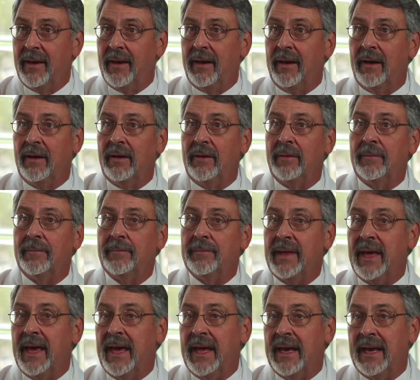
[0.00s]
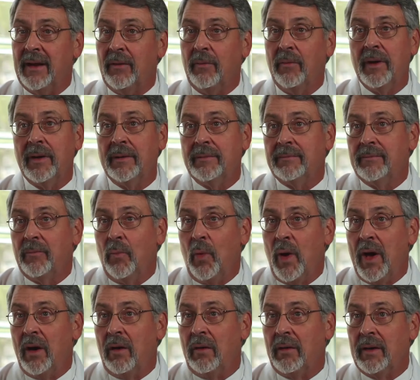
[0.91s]
and it went
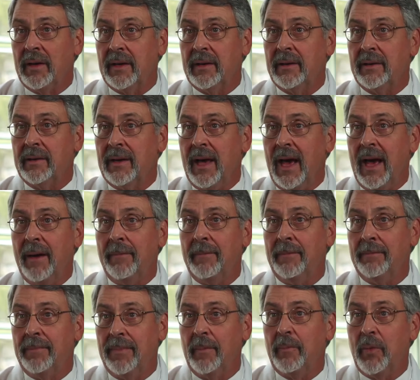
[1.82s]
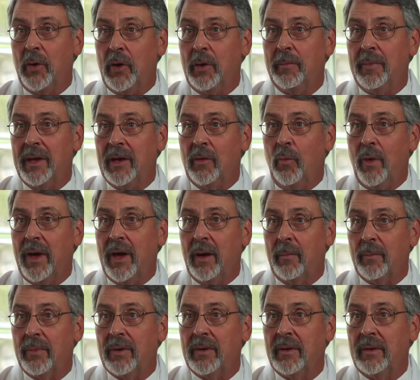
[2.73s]
well, and I'm a pretty big
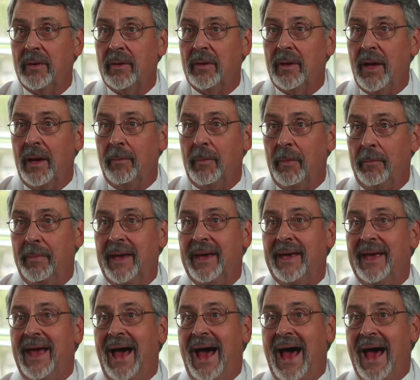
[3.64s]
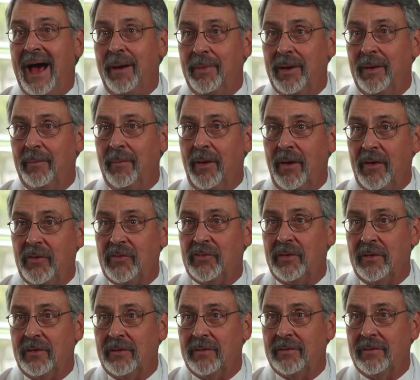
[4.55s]
wimp. I'm a big guy, but I'm
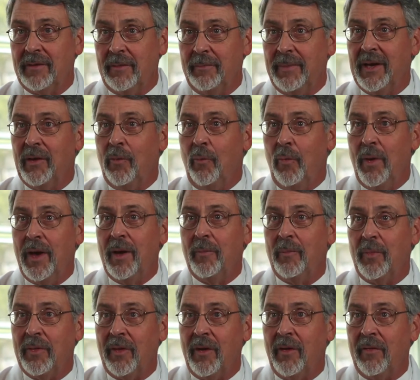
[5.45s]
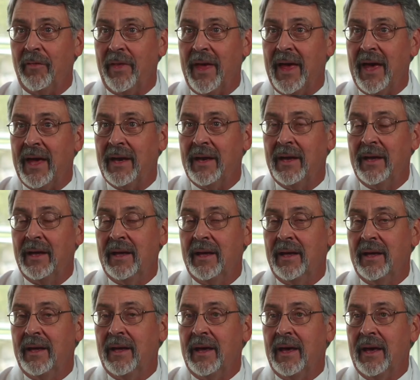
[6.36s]
also a big wimp with all that.
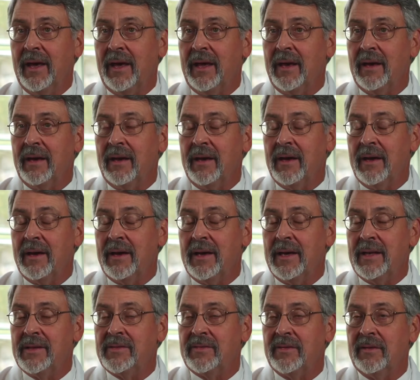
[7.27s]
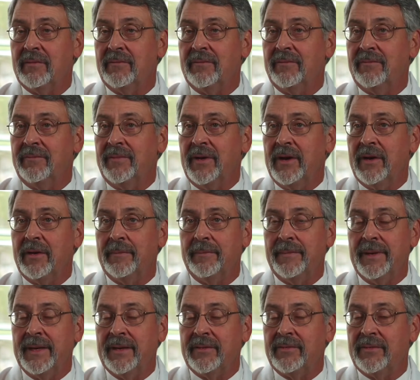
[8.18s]
And it's
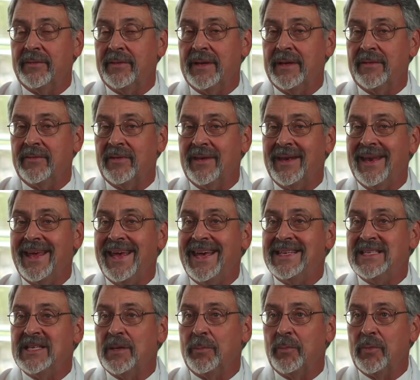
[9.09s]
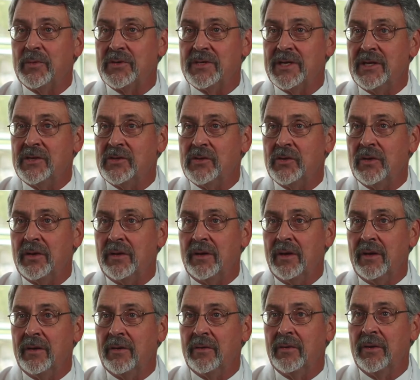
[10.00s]
an easy procedure to
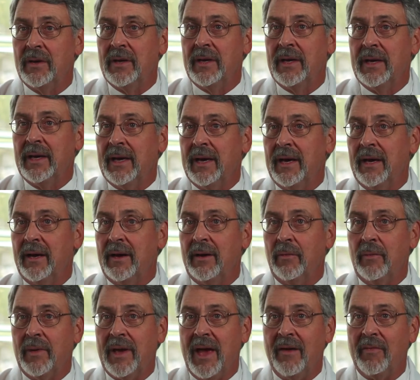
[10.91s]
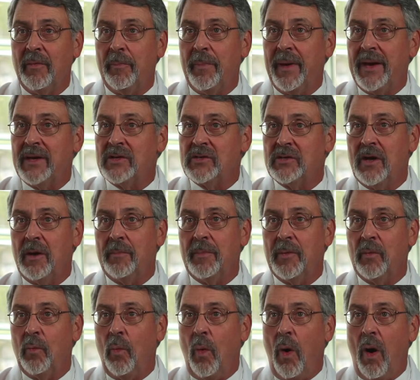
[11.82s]
do. We have the patient up
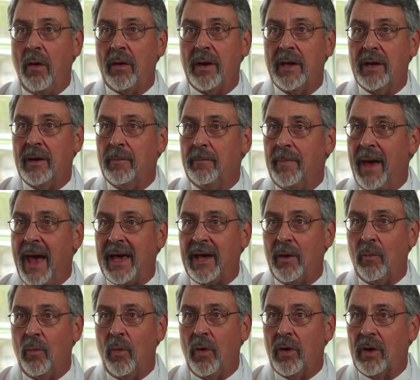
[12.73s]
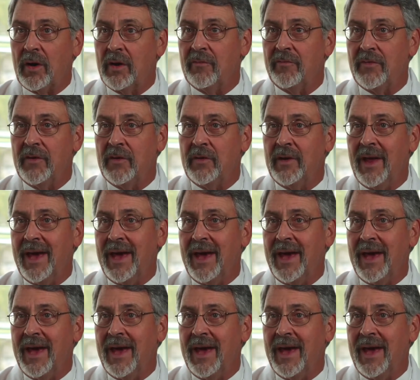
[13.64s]
and walking and back at work in a few